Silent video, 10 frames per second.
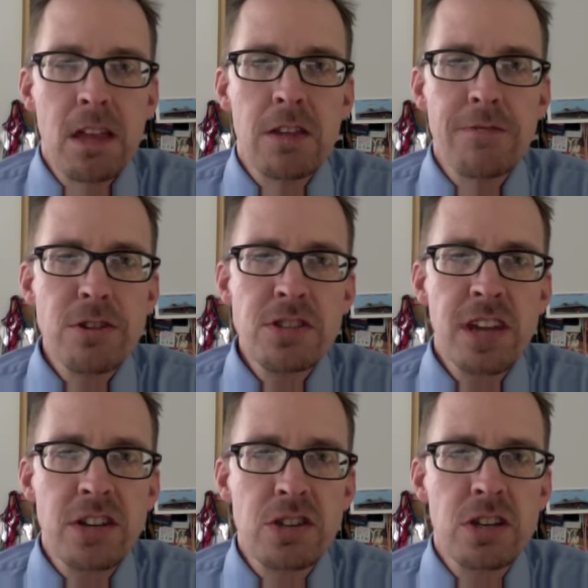The first
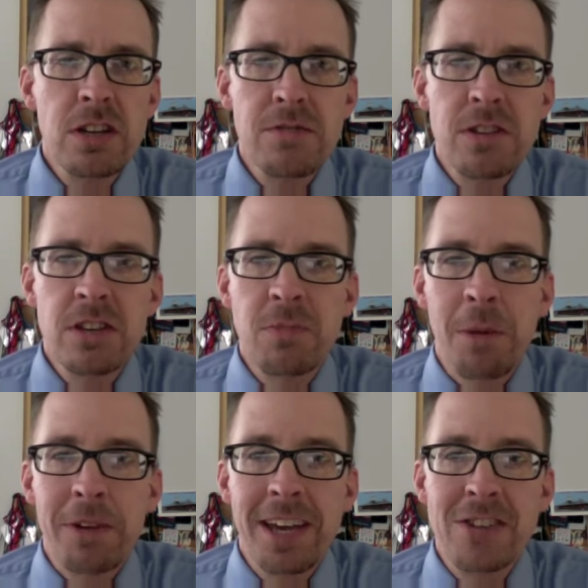section of this
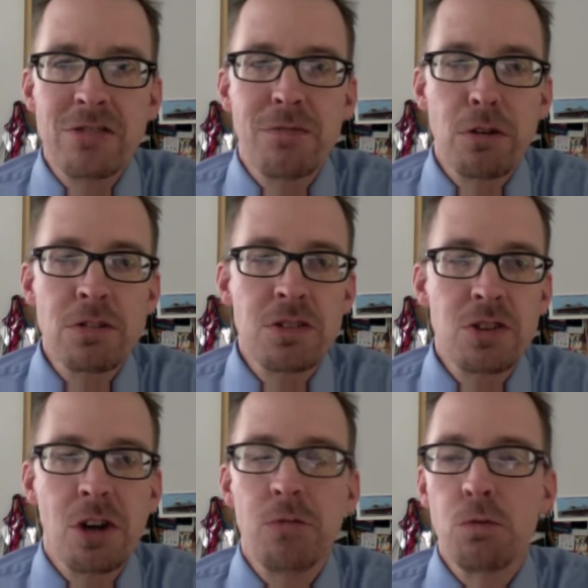publication focuses
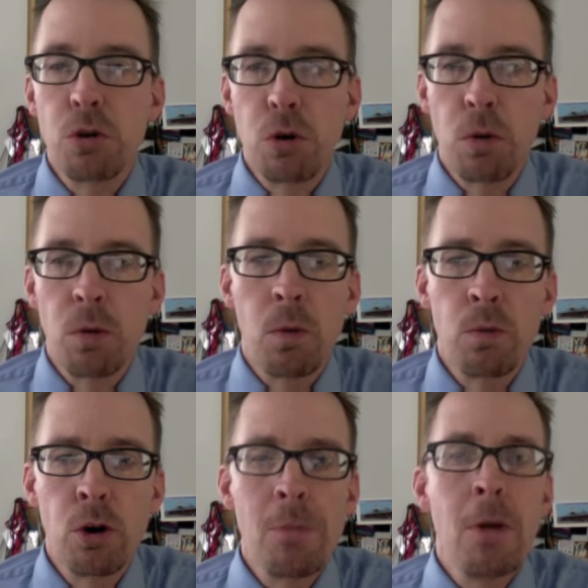on rural,
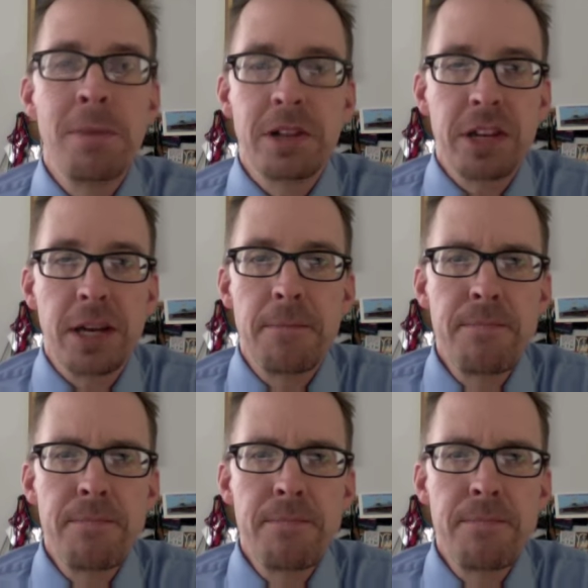rural mobility.